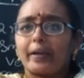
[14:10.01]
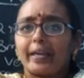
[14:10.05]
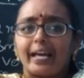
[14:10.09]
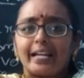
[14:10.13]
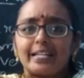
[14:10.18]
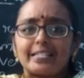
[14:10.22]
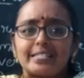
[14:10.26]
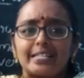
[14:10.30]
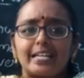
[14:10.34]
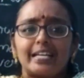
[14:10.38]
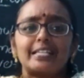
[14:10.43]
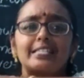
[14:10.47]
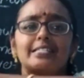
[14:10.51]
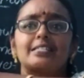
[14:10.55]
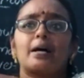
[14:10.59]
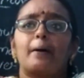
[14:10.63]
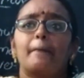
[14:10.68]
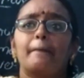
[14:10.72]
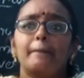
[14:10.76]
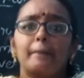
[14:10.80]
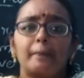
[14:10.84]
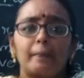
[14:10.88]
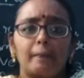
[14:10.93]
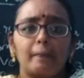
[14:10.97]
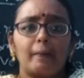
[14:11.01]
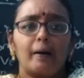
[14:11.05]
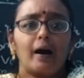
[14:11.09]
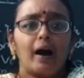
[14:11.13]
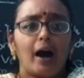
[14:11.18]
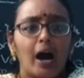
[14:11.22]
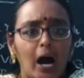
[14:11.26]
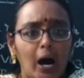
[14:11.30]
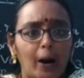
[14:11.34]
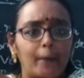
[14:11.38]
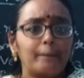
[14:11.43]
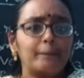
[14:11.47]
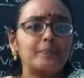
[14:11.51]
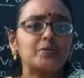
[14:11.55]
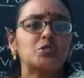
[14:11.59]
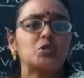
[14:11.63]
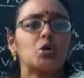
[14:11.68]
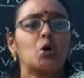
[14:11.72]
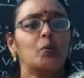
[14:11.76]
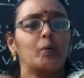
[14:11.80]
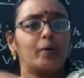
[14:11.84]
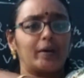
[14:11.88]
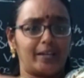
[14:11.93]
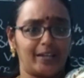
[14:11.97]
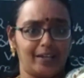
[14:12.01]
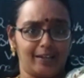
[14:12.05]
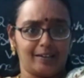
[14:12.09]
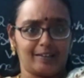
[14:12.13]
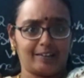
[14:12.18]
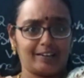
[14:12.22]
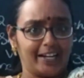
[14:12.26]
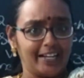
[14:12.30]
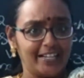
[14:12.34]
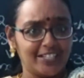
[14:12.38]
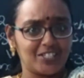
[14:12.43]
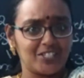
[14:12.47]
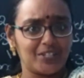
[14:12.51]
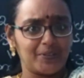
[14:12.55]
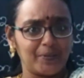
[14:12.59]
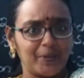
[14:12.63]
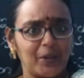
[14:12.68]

can see some humps over here, right?